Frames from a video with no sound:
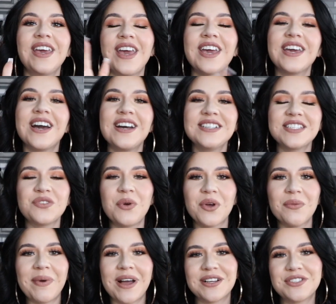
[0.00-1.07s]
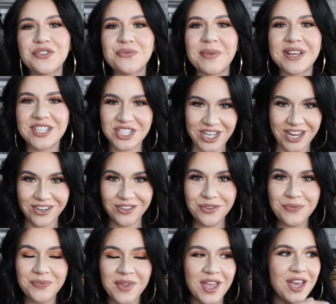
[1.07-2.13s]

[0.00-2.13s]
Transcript: Hey guys, and welcome back to my channel.